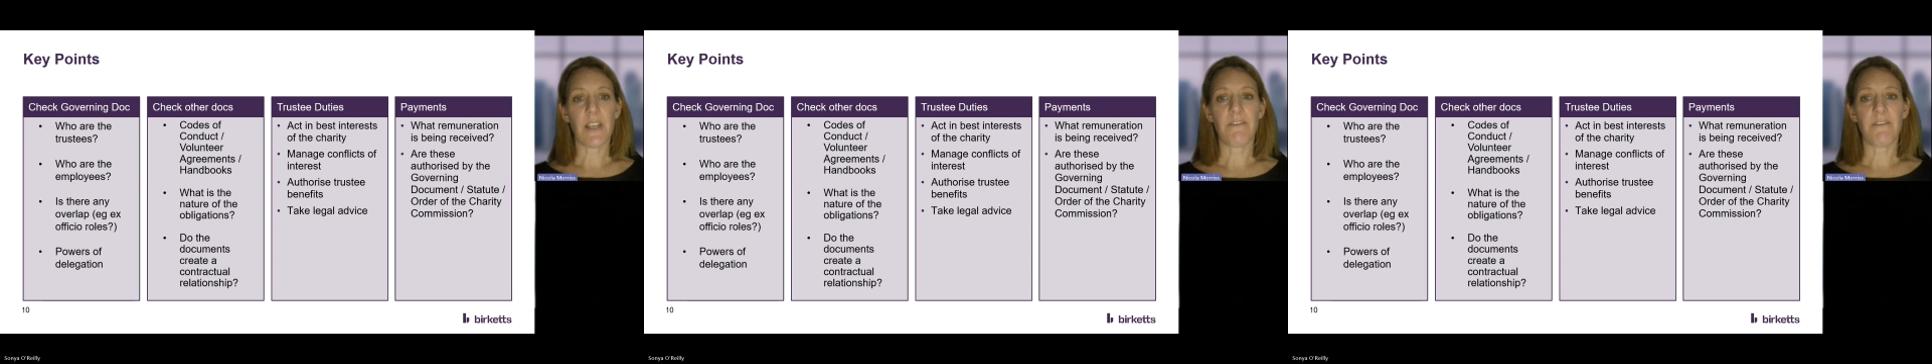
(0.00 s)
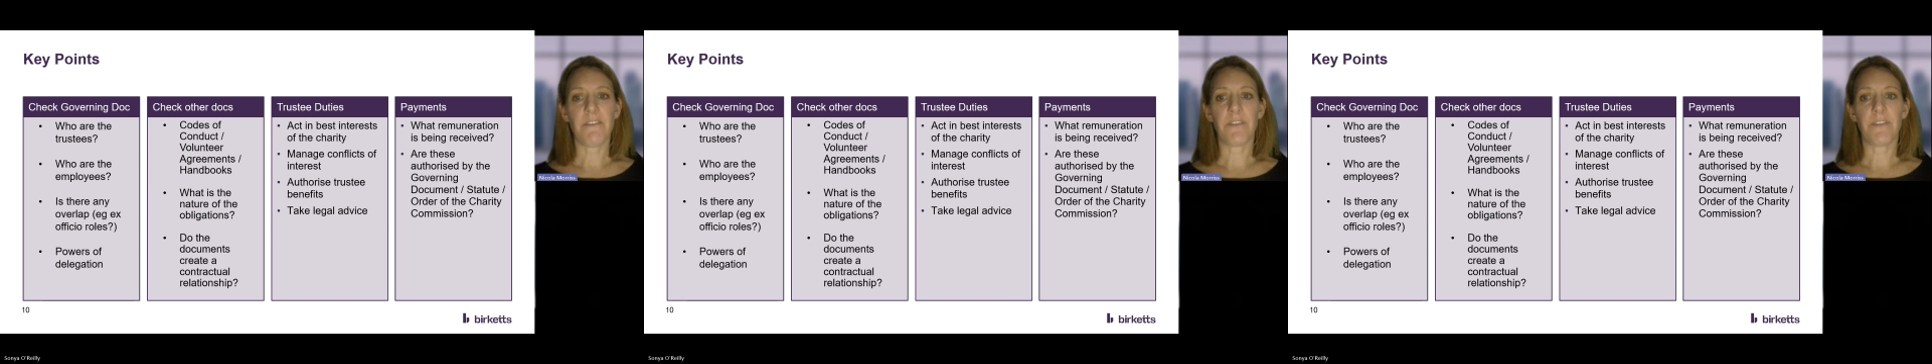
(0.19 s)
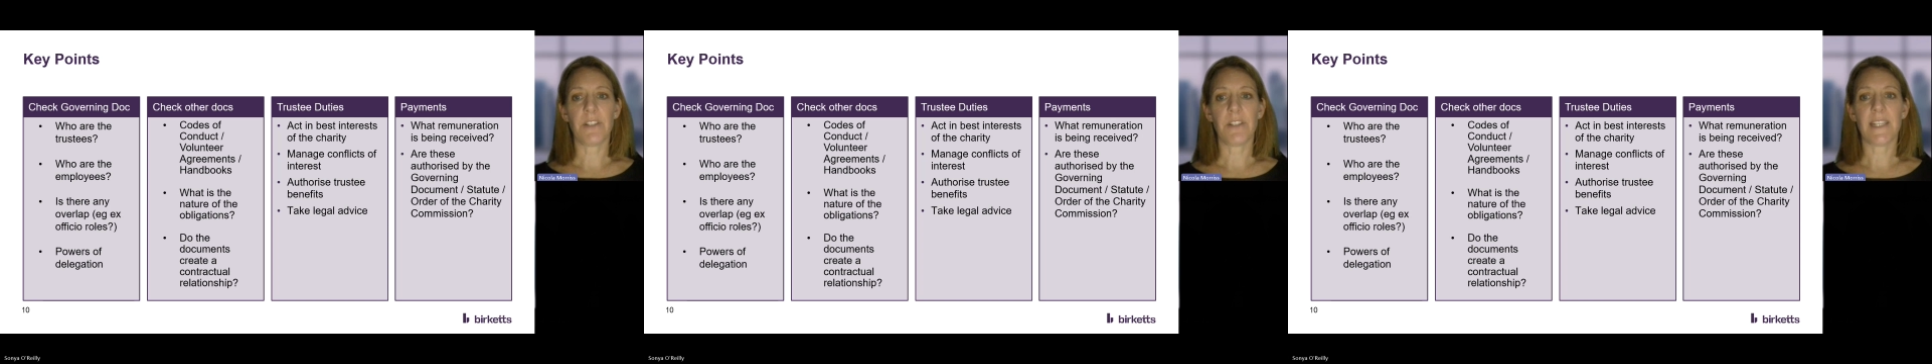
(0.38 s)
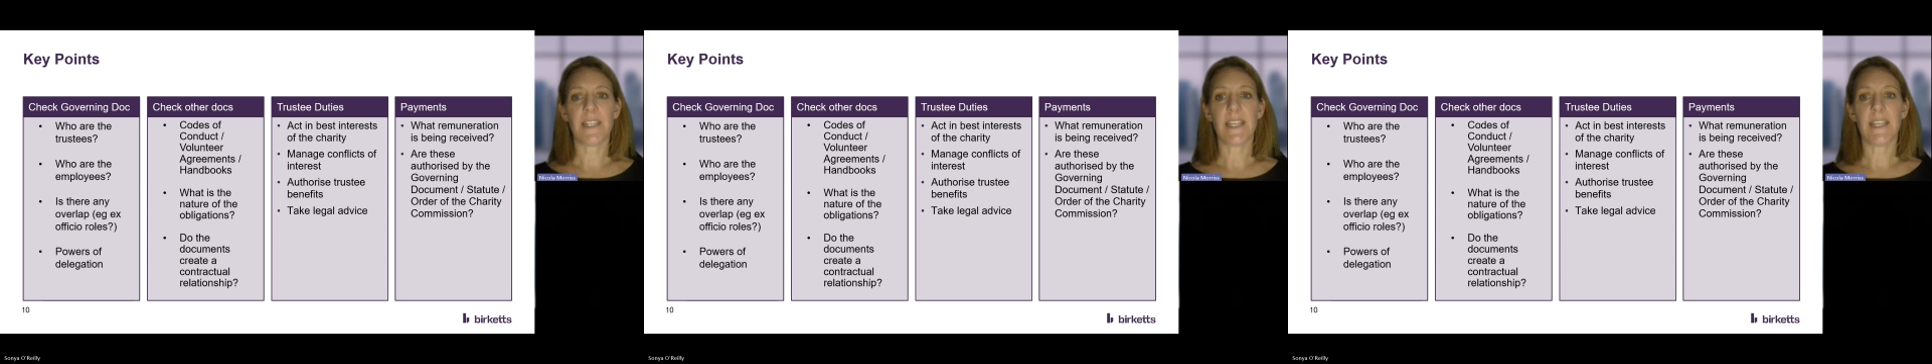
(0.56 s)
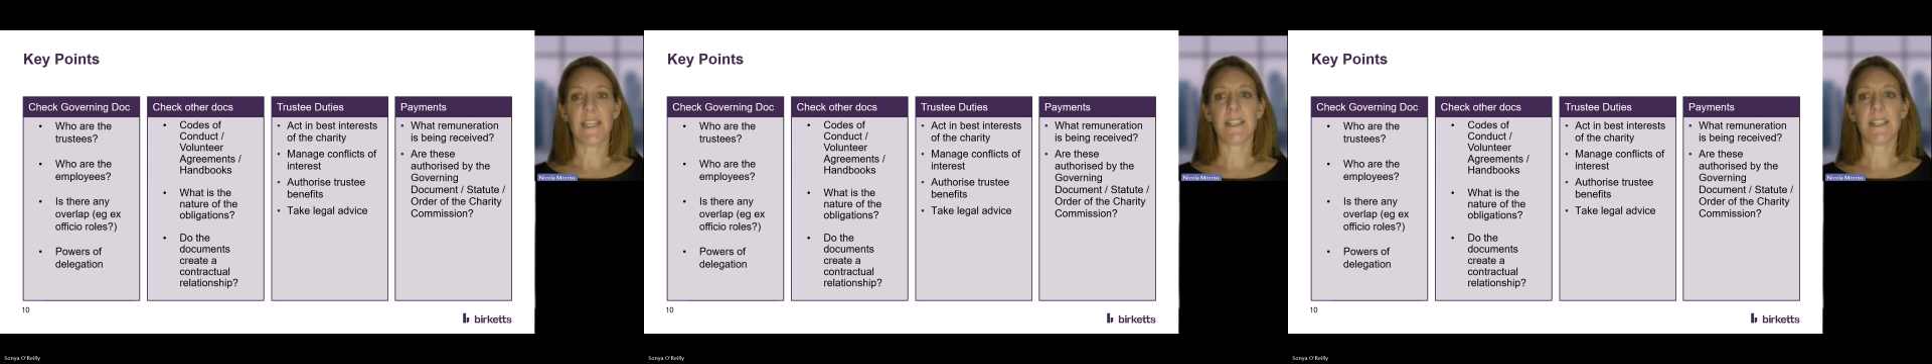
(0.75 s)
are for
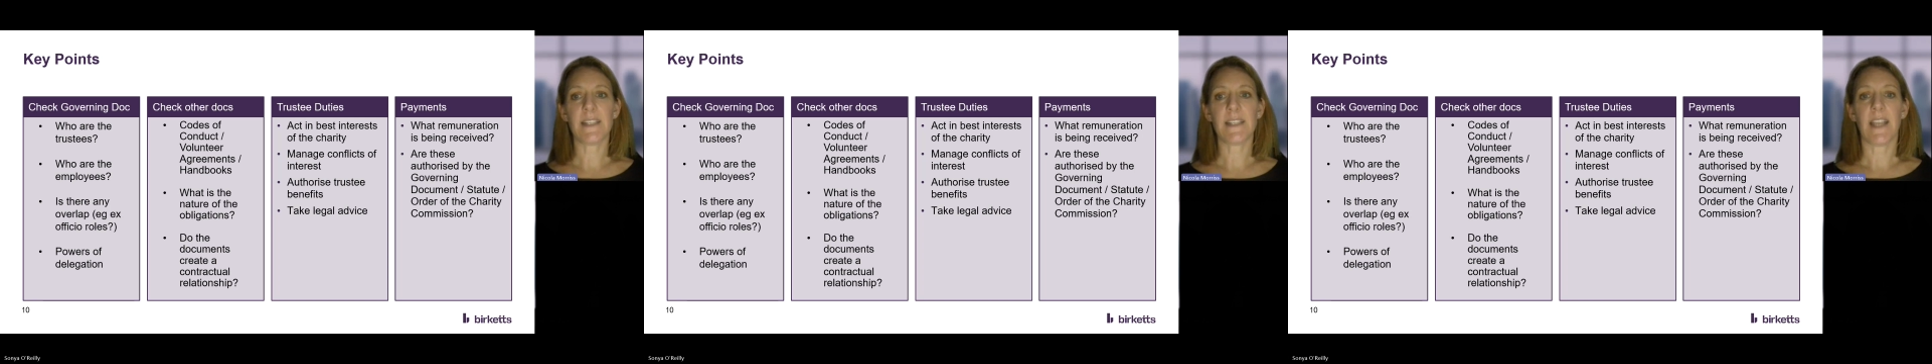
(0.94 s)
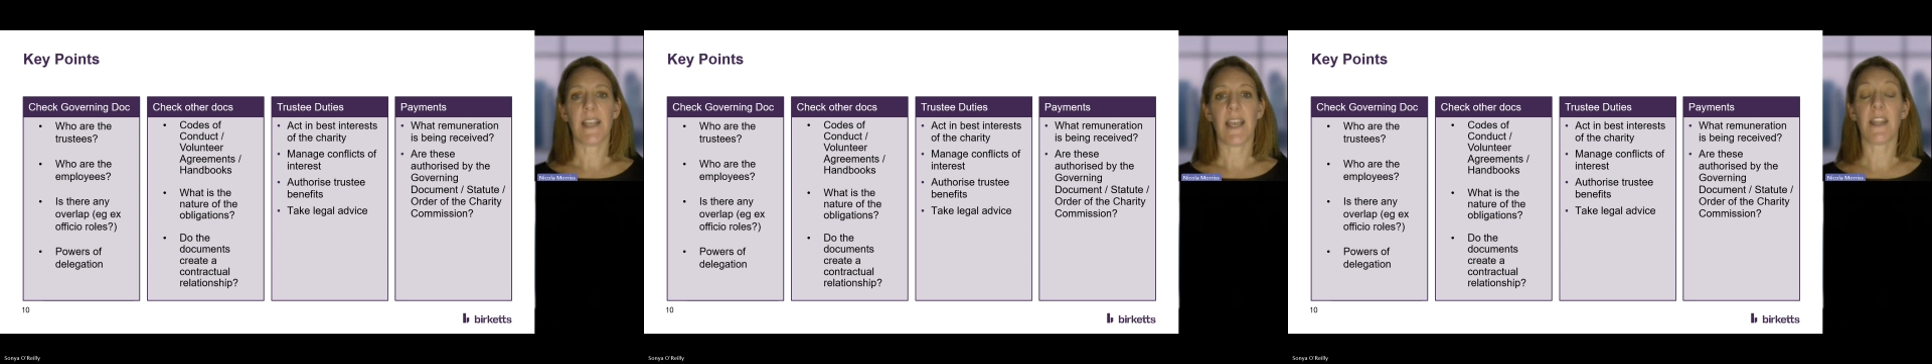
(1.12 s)
volunteers?